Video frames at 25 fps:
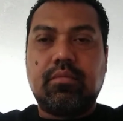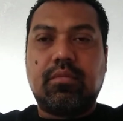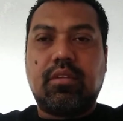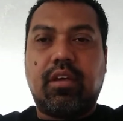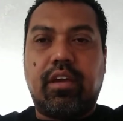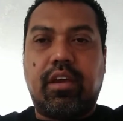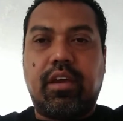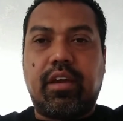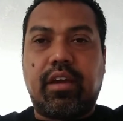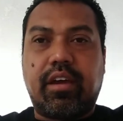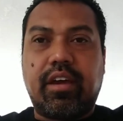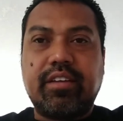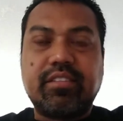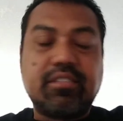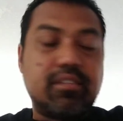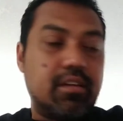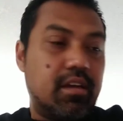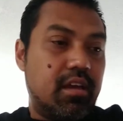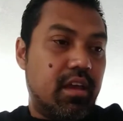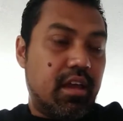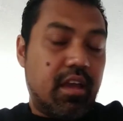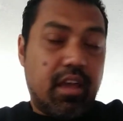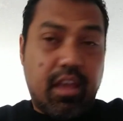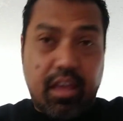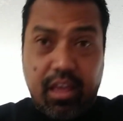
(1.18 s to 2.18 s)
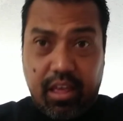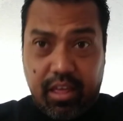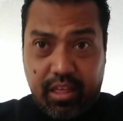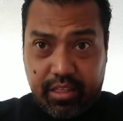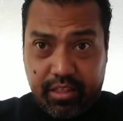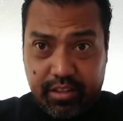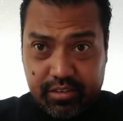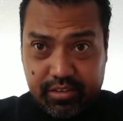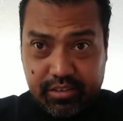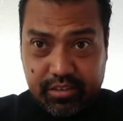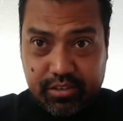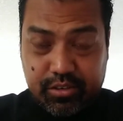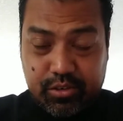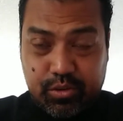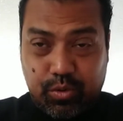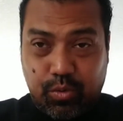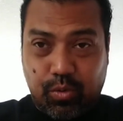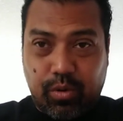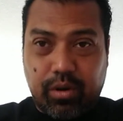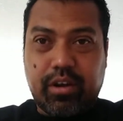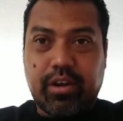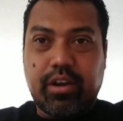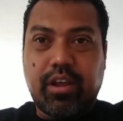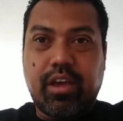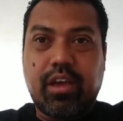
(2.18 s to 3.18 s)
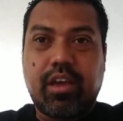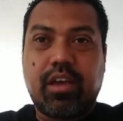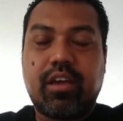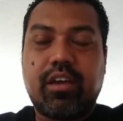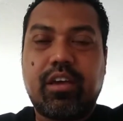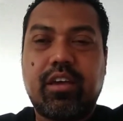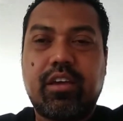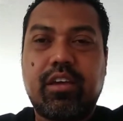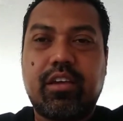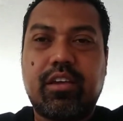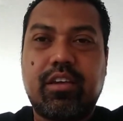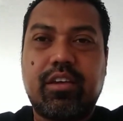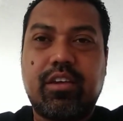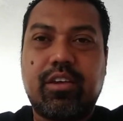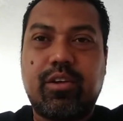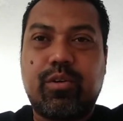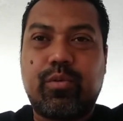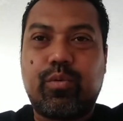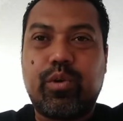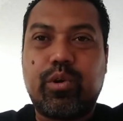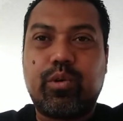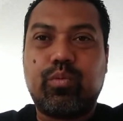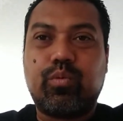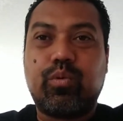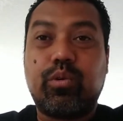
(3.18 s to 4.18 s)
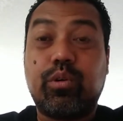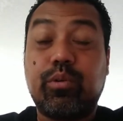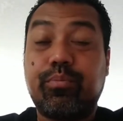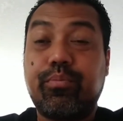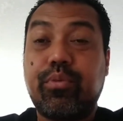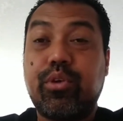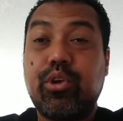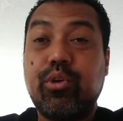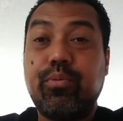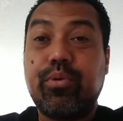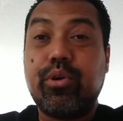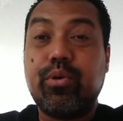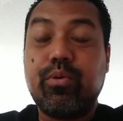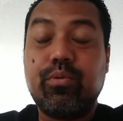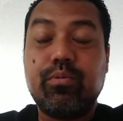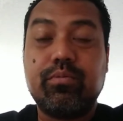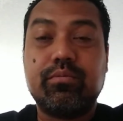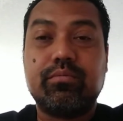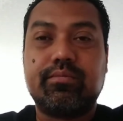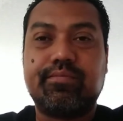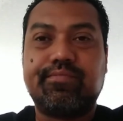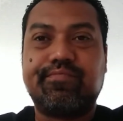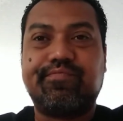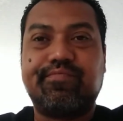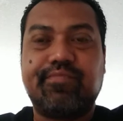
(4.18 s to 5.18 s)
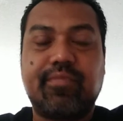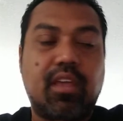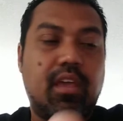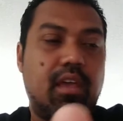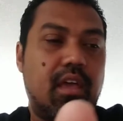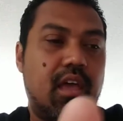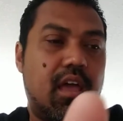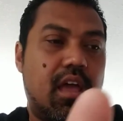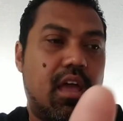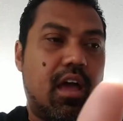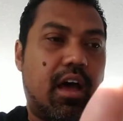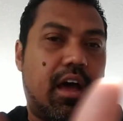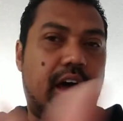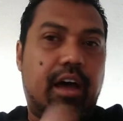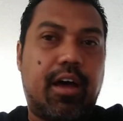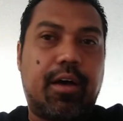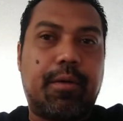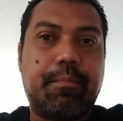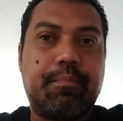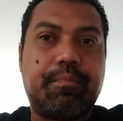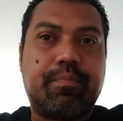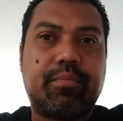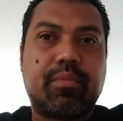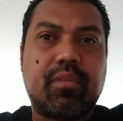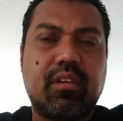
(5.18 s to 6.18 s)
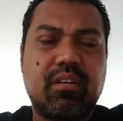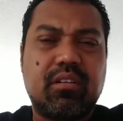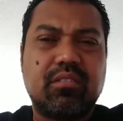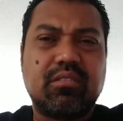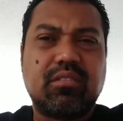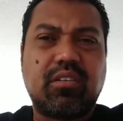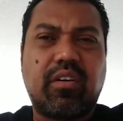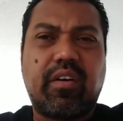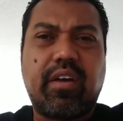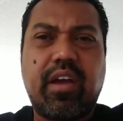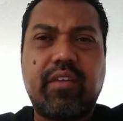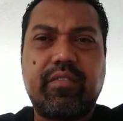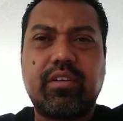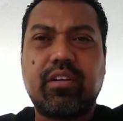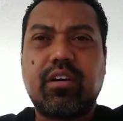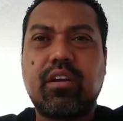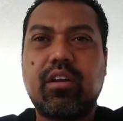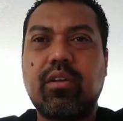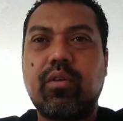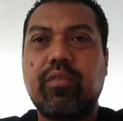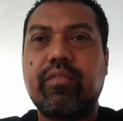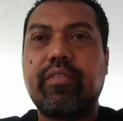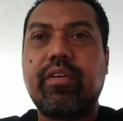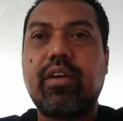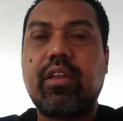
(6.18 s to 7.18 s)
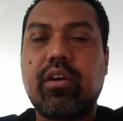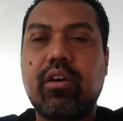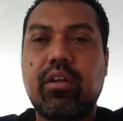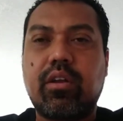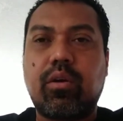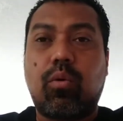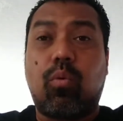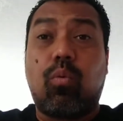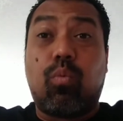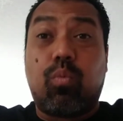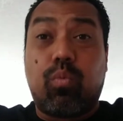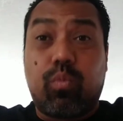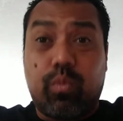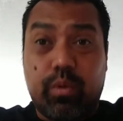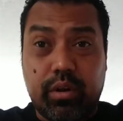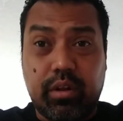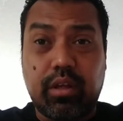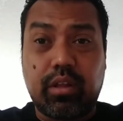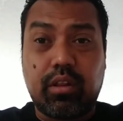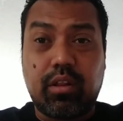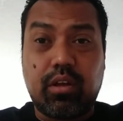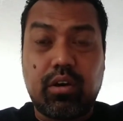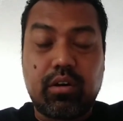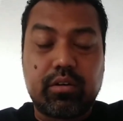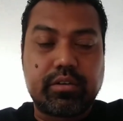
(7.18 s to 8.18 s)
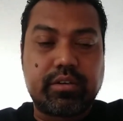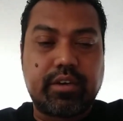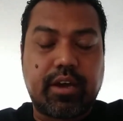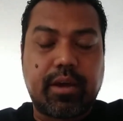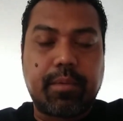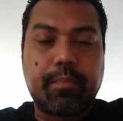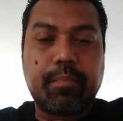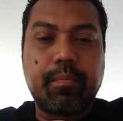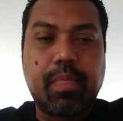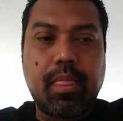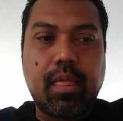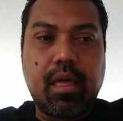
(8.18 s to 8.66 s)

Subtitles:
Hey guys, this is Twan, your real world pew pew. Sorry I haven't done a video in a really long time.